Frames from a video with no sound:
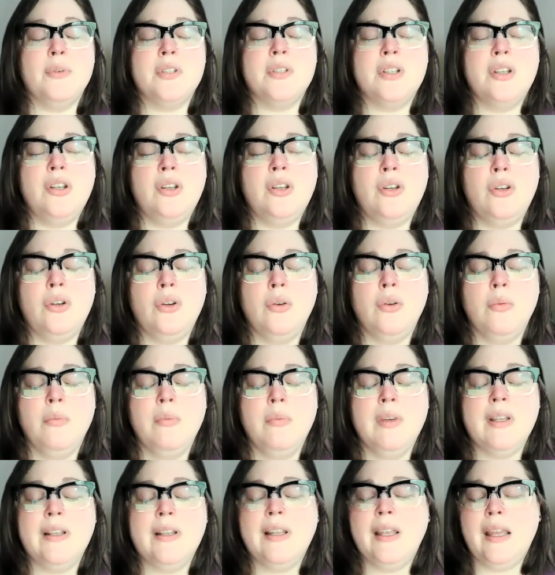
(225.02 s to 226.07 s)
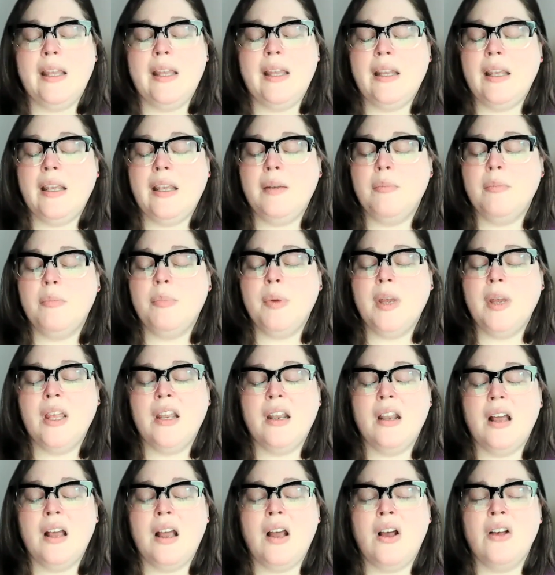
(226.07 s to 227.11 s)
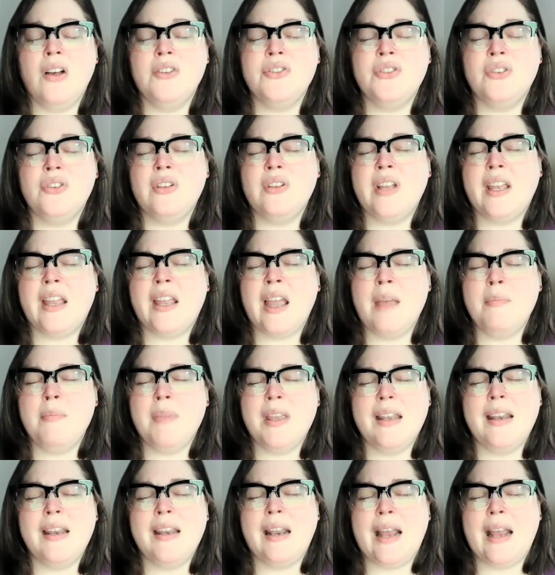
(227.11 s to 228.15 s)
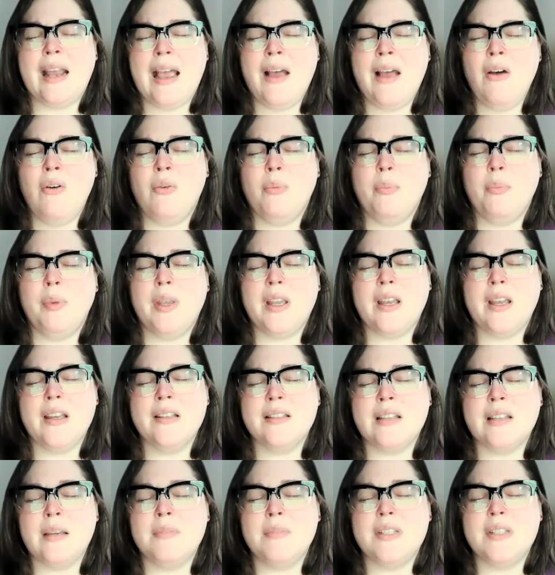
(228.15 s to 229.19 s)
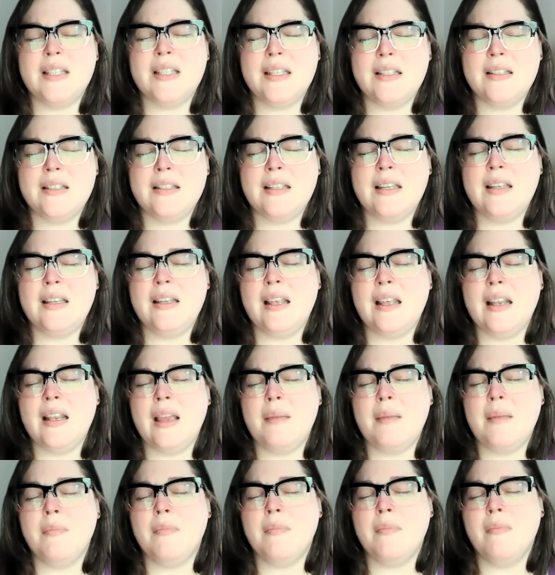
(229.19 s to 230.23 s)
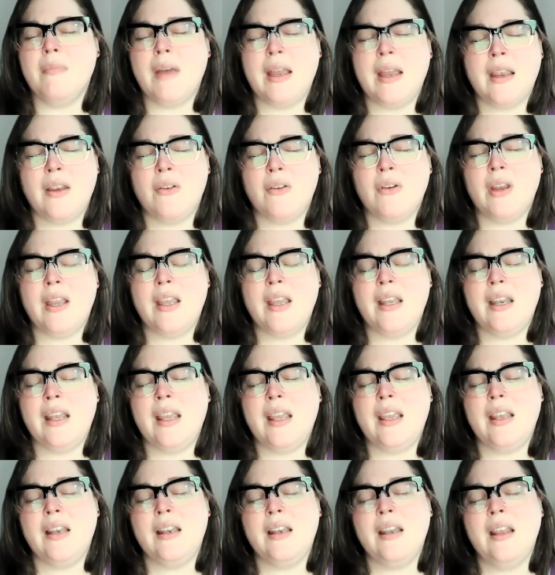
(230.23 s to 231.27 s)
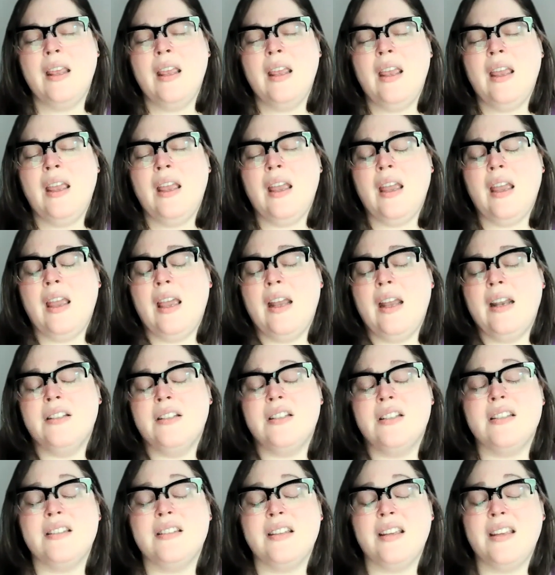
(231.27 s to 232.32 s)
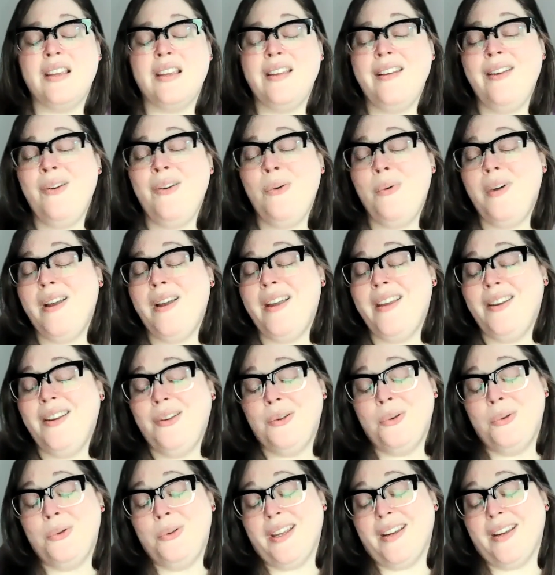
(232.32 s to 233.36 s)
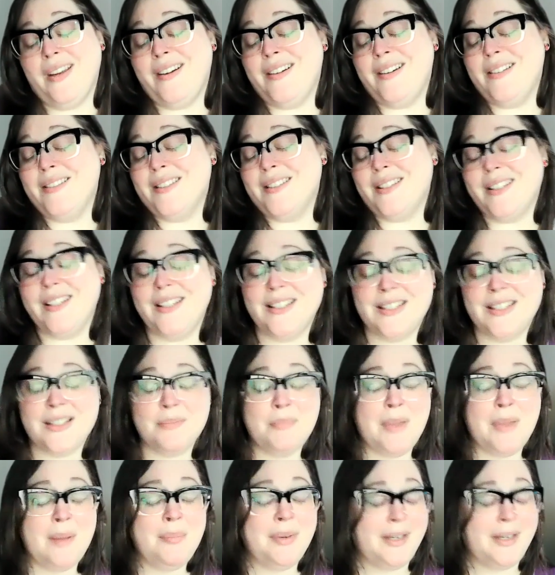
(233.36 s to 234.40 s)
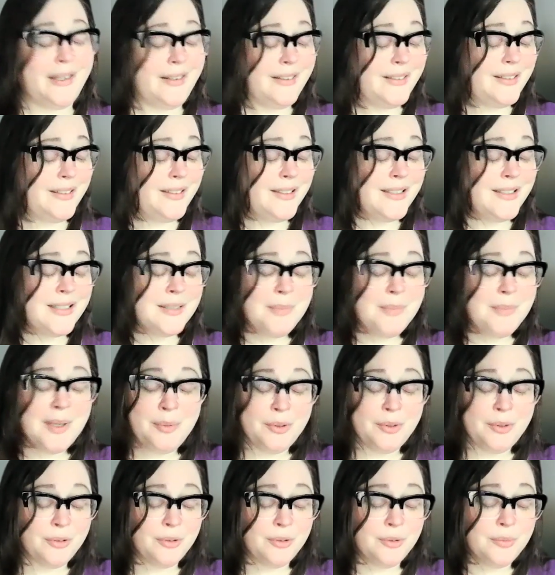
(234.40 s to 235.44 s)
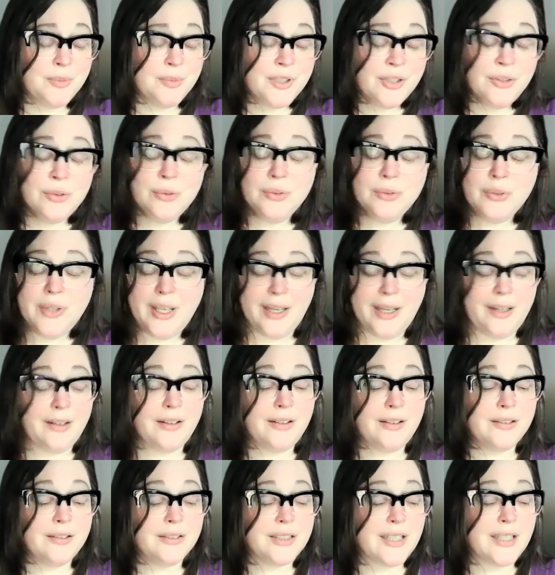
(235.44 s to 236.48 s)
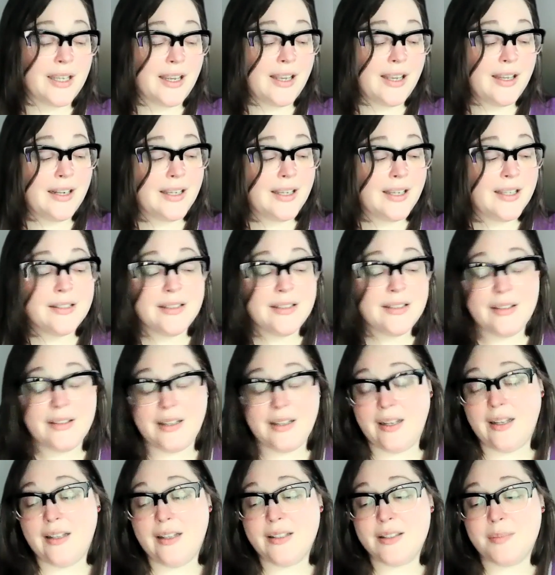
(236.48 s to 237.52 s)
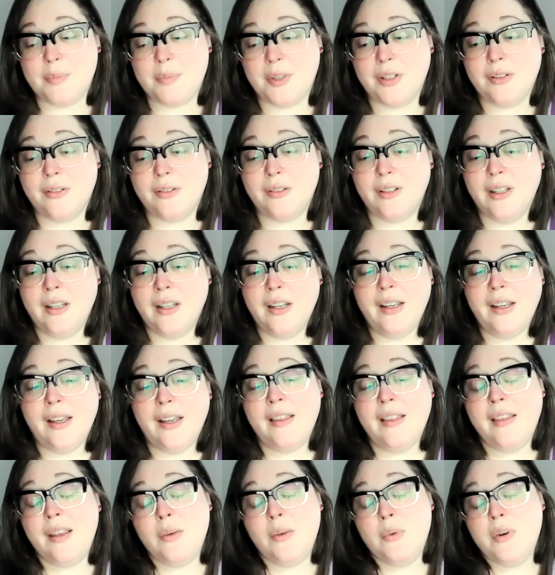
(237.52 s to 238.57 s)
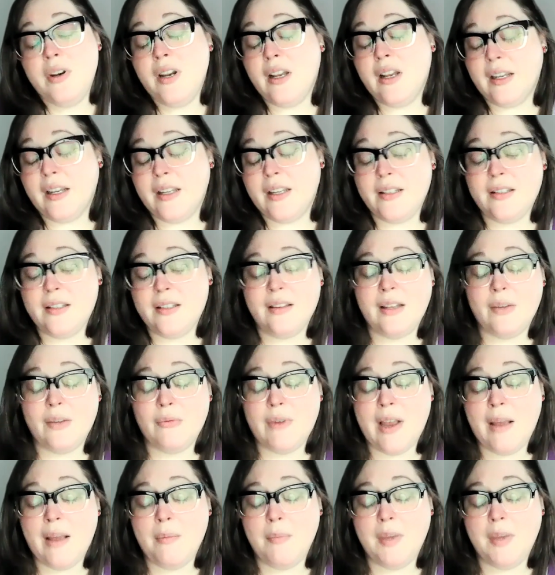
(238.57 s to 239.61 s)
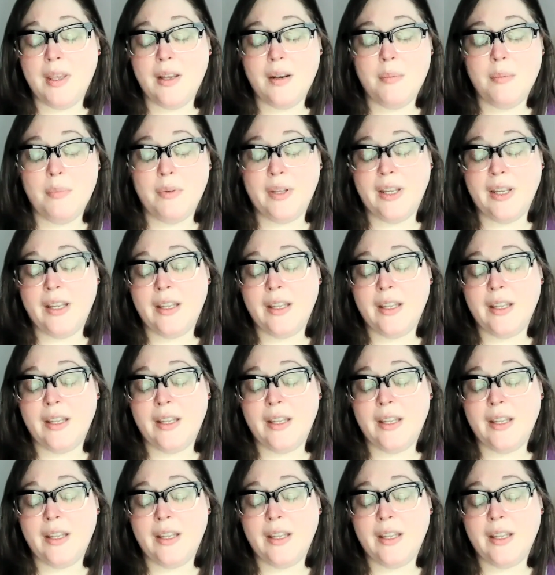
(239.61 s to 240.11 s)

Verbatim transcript: and it was humiliating but also like i'm in and out because i'm seizing and i'm migraining and it's just like you know what who cares it's my butt it's my boobs who cares i gotta get to the hospital and they were nice and they wrapped me in a